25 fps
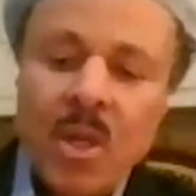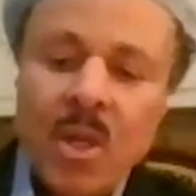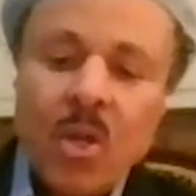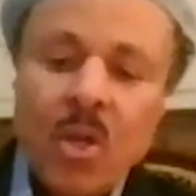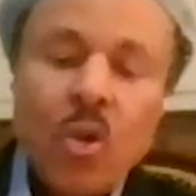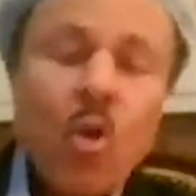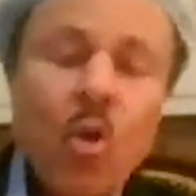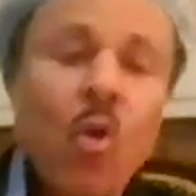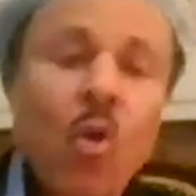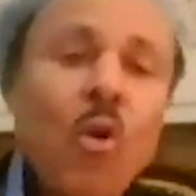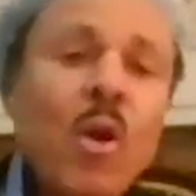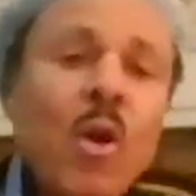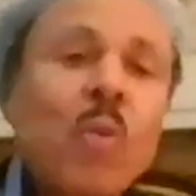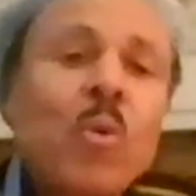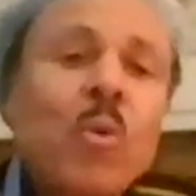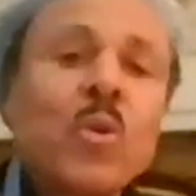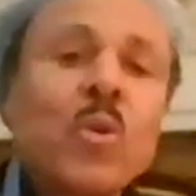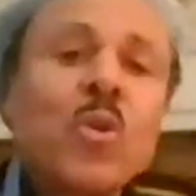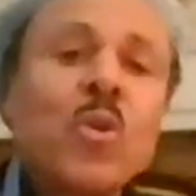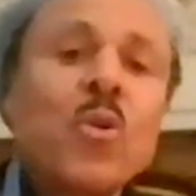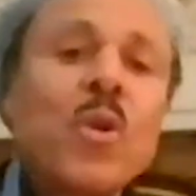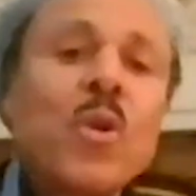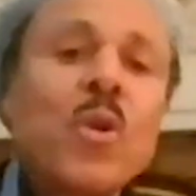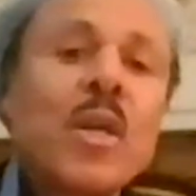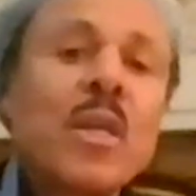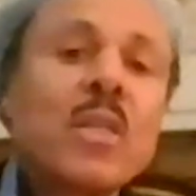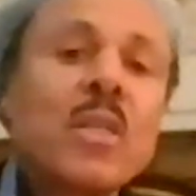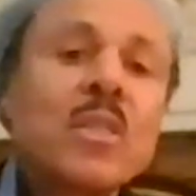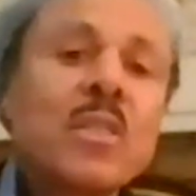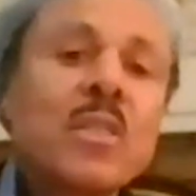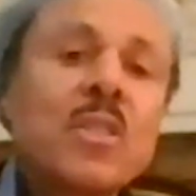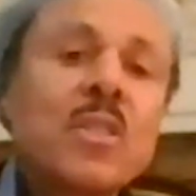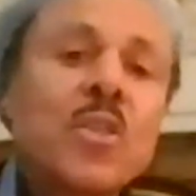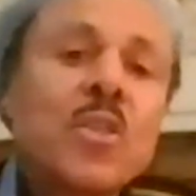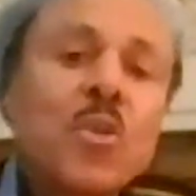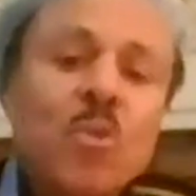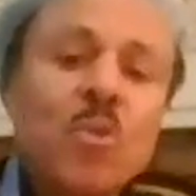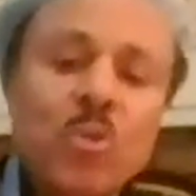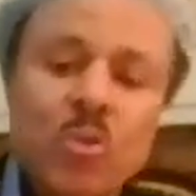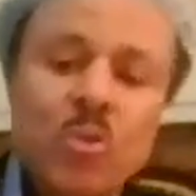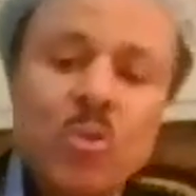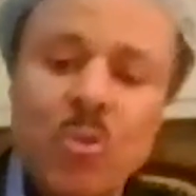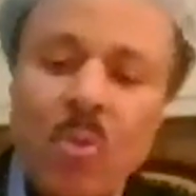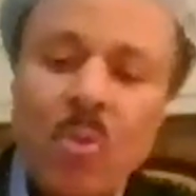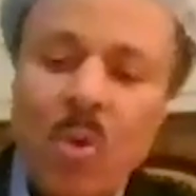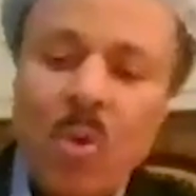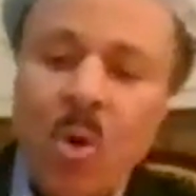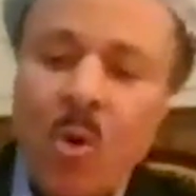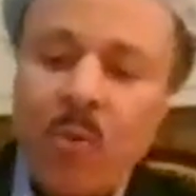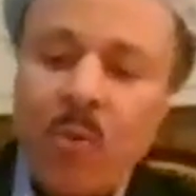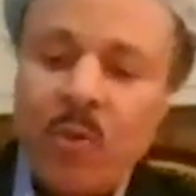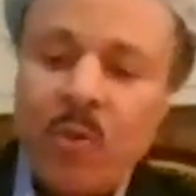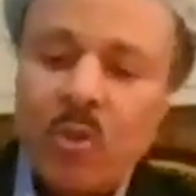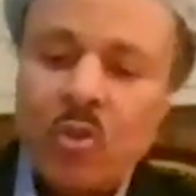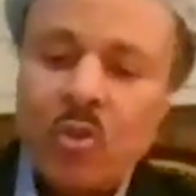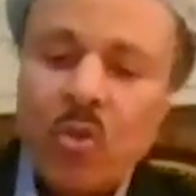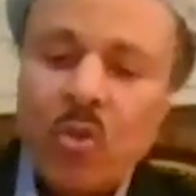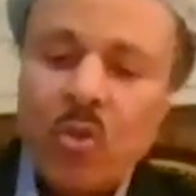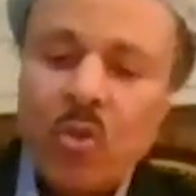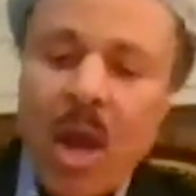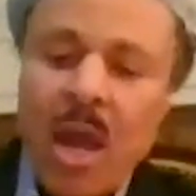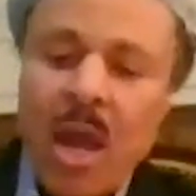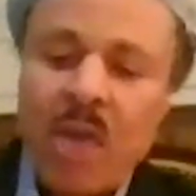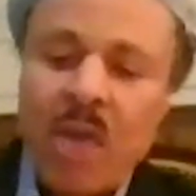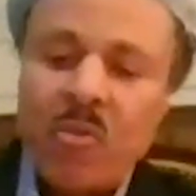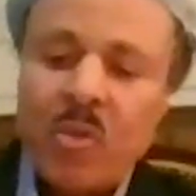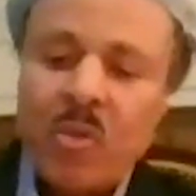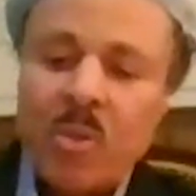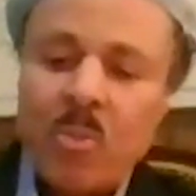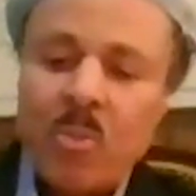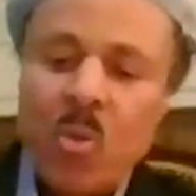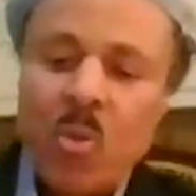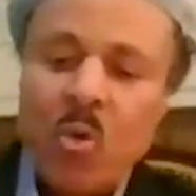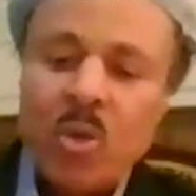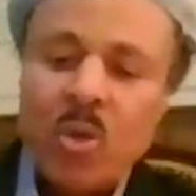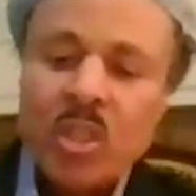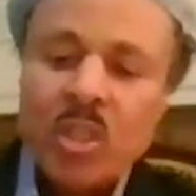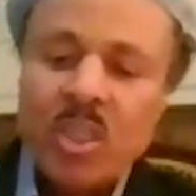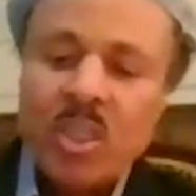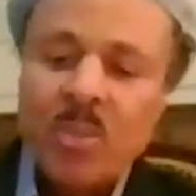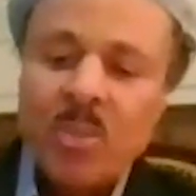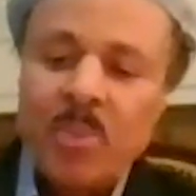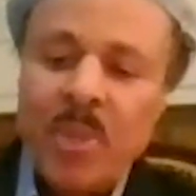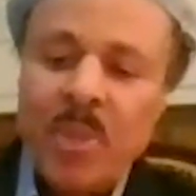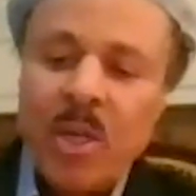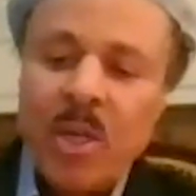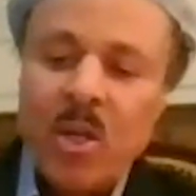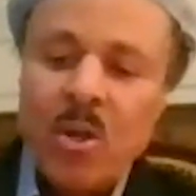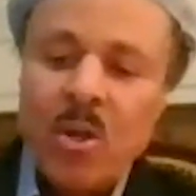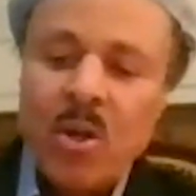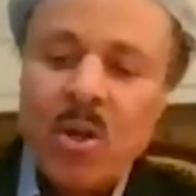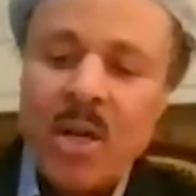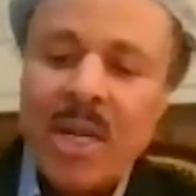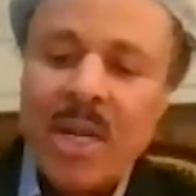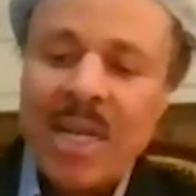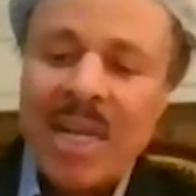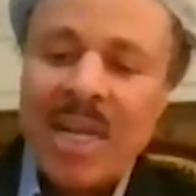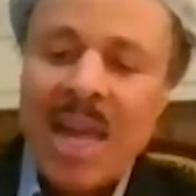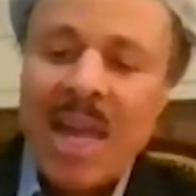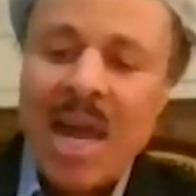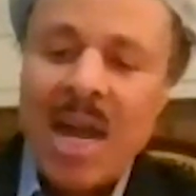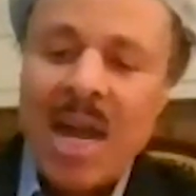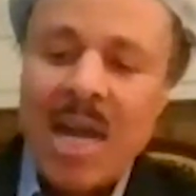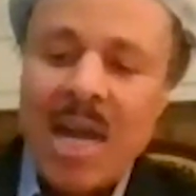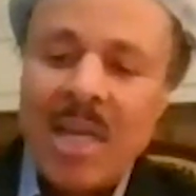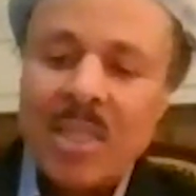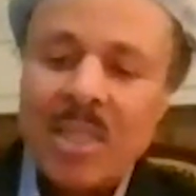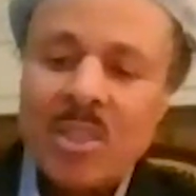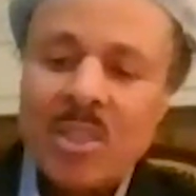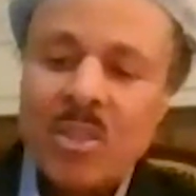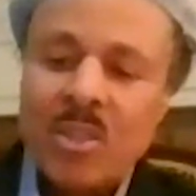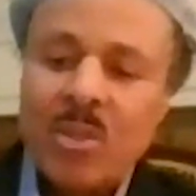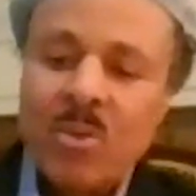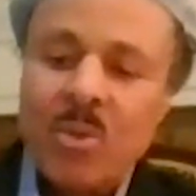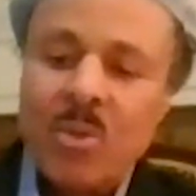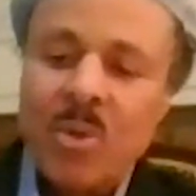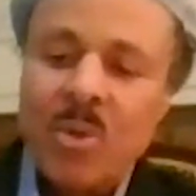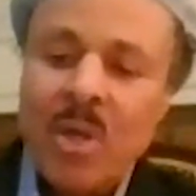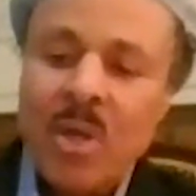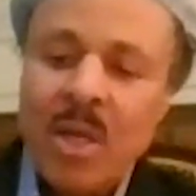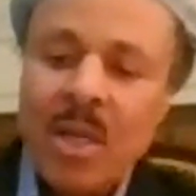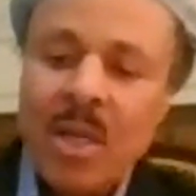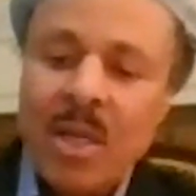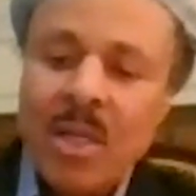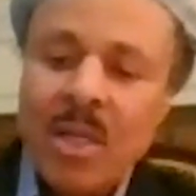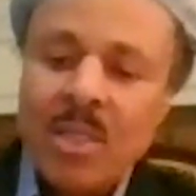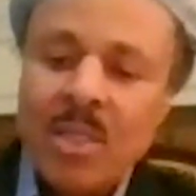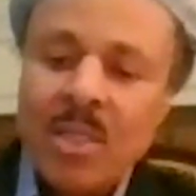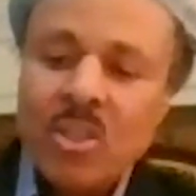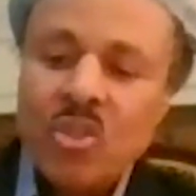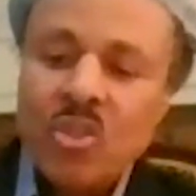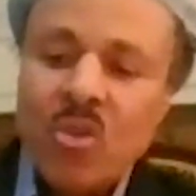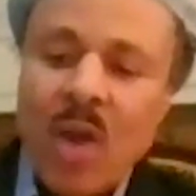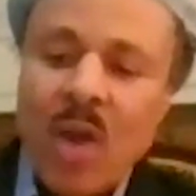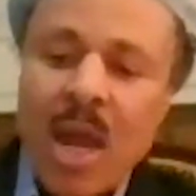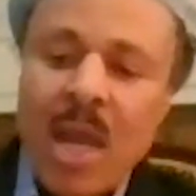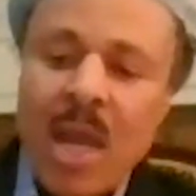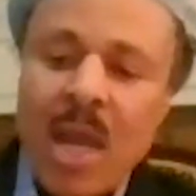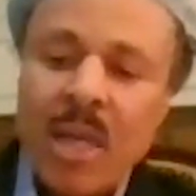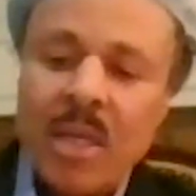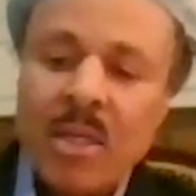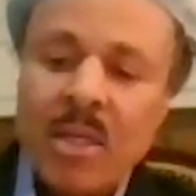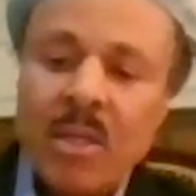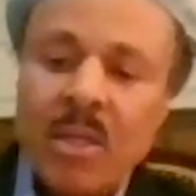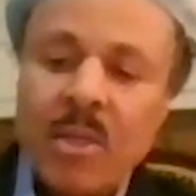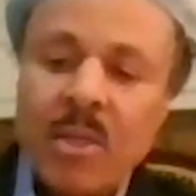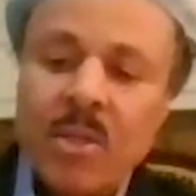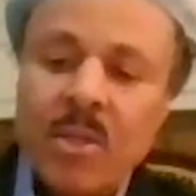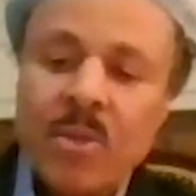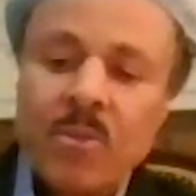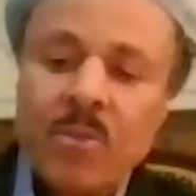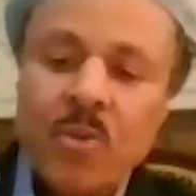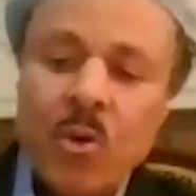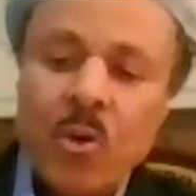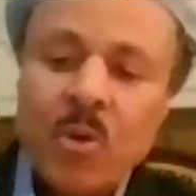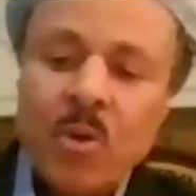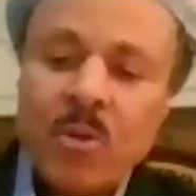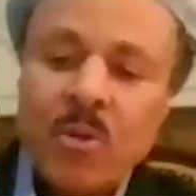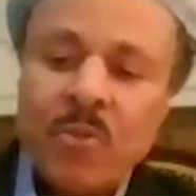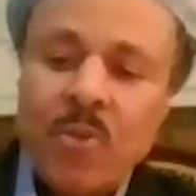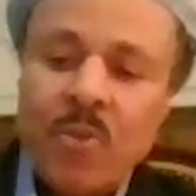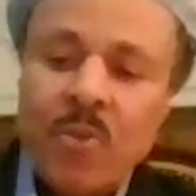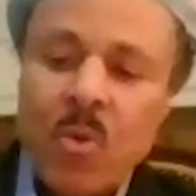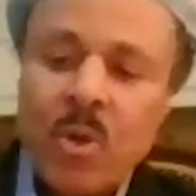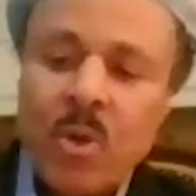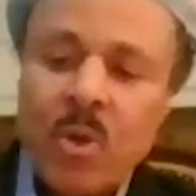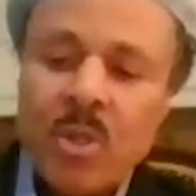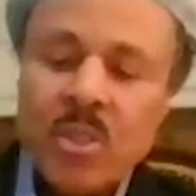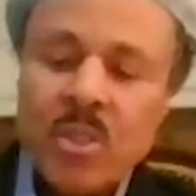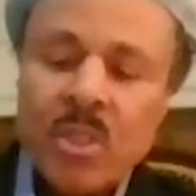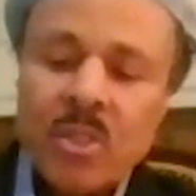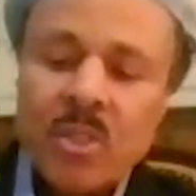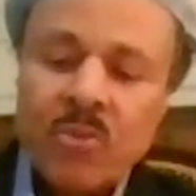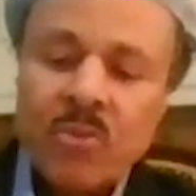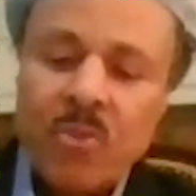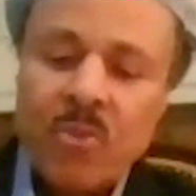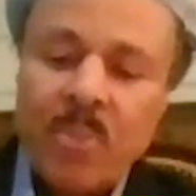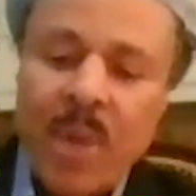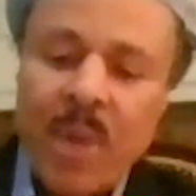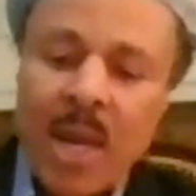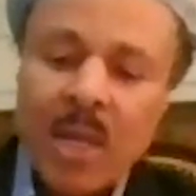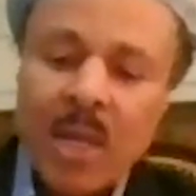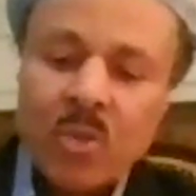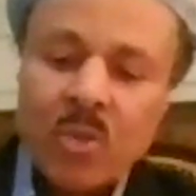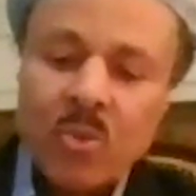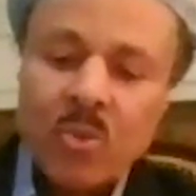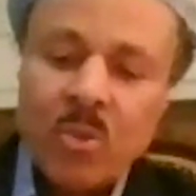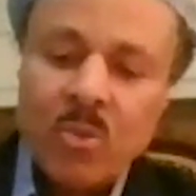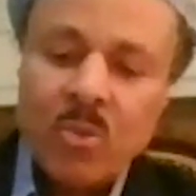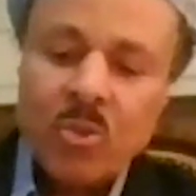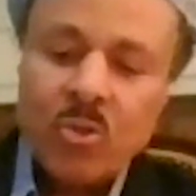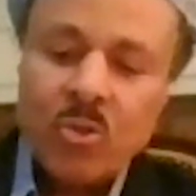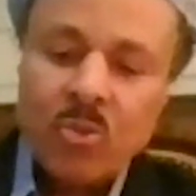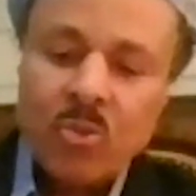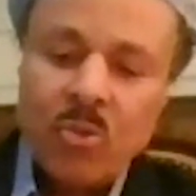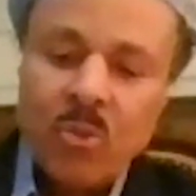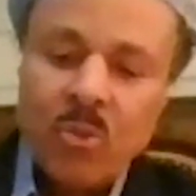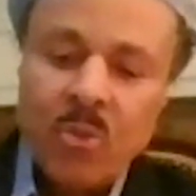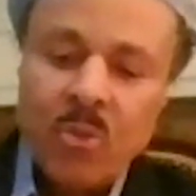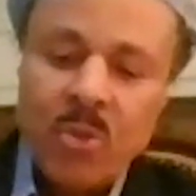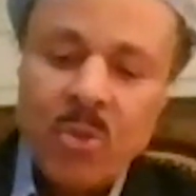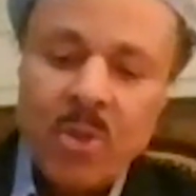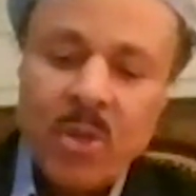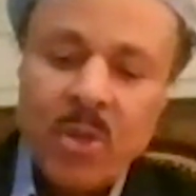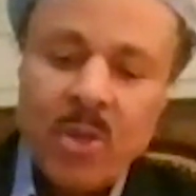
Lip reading: Corey will do his usual overdrive with more smear and lies to try and divert focus from actual truth.